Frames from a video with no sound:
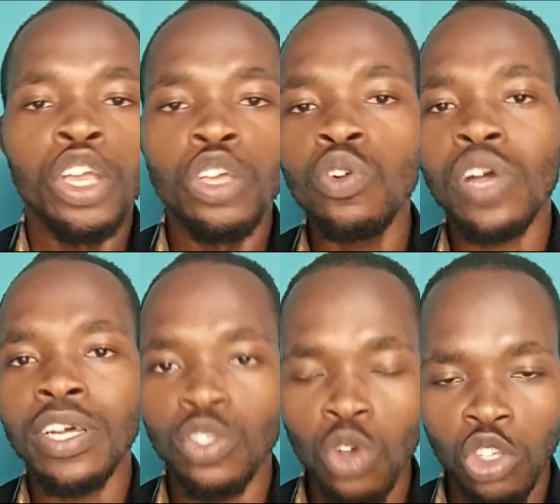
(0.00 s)
you
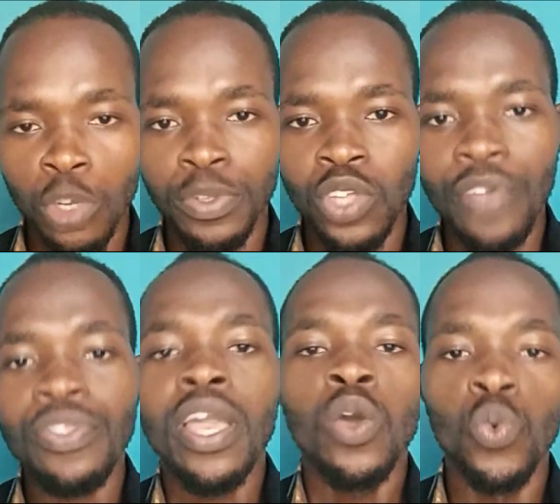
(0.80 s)
can do also be doing
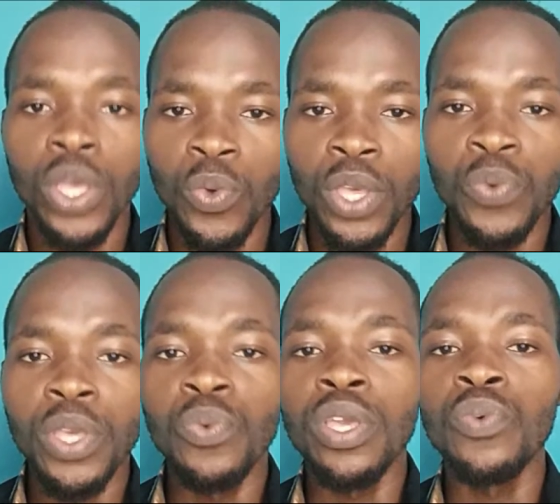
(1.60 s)
wee wee
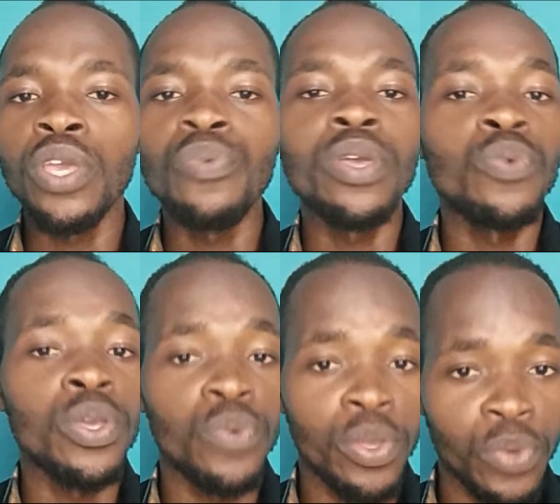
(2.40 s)
wee wee wee wee wee
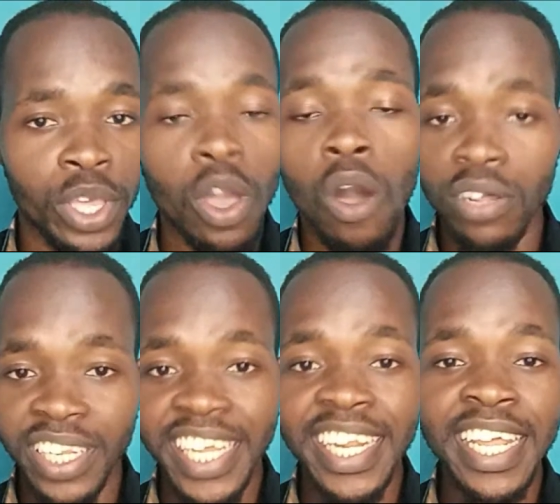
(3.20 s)
wee wee or
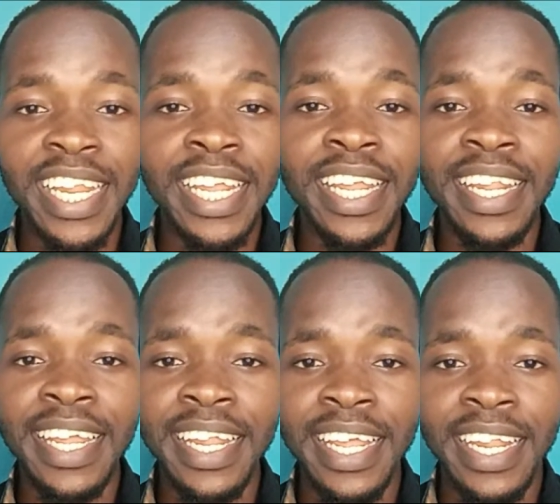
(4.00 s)
nee nee nee nee
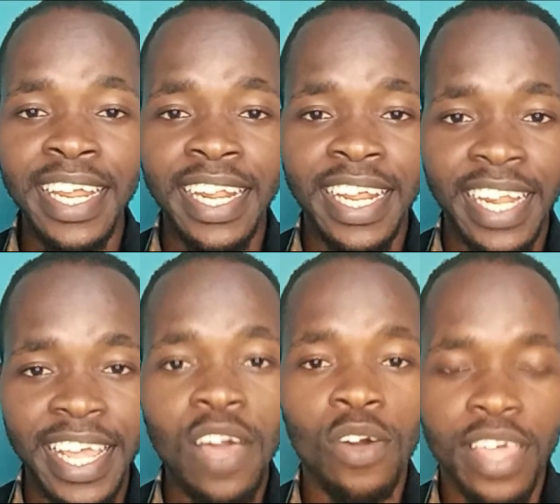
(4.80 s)
nee nee nee nee
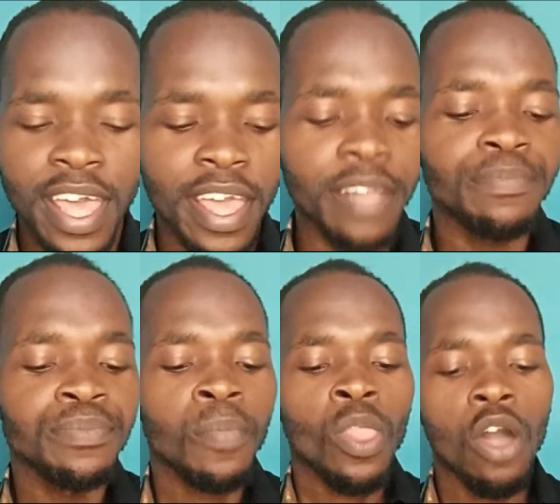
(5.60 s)
nee. Okay.
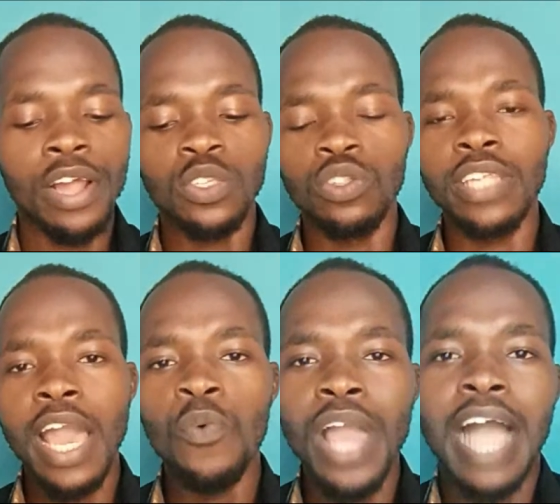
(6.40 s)
All right, so
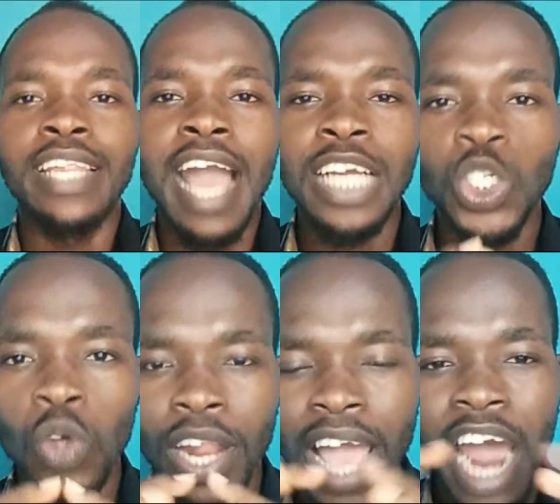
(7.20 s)
there we are. They're
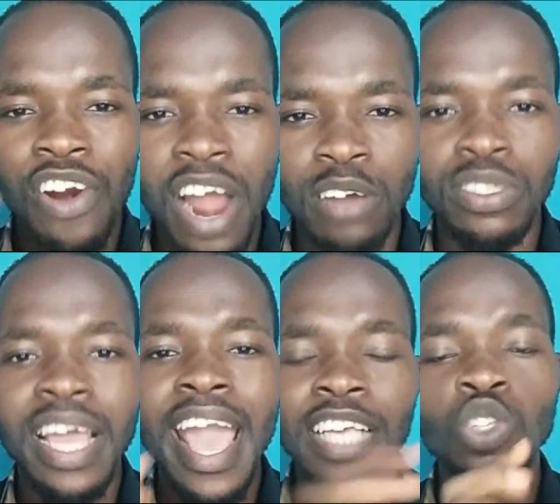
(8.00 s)
actually around
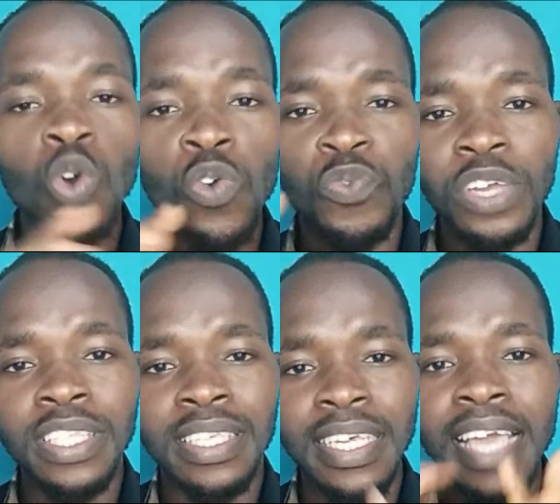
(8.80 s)

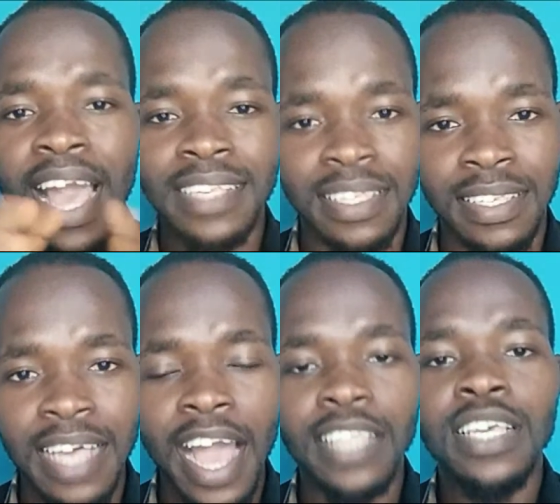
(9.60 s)
SOVT
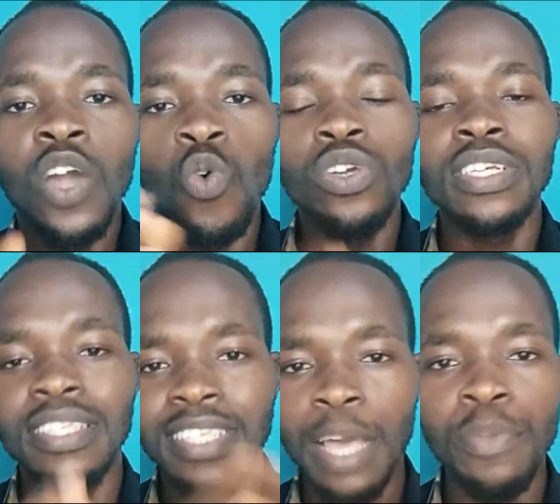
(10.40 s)
exercise, which
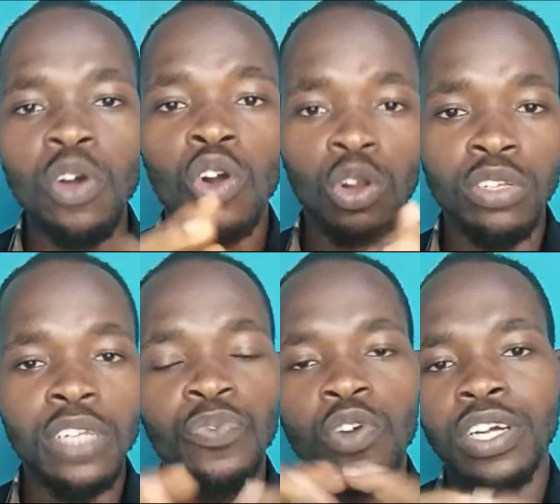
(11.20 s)
is
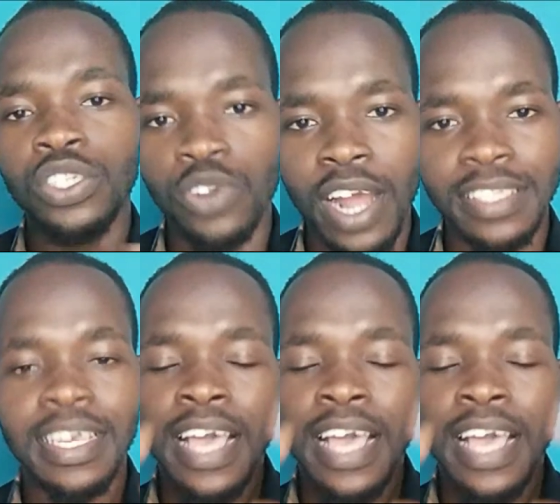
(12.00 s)
semi-occluded vocal tract.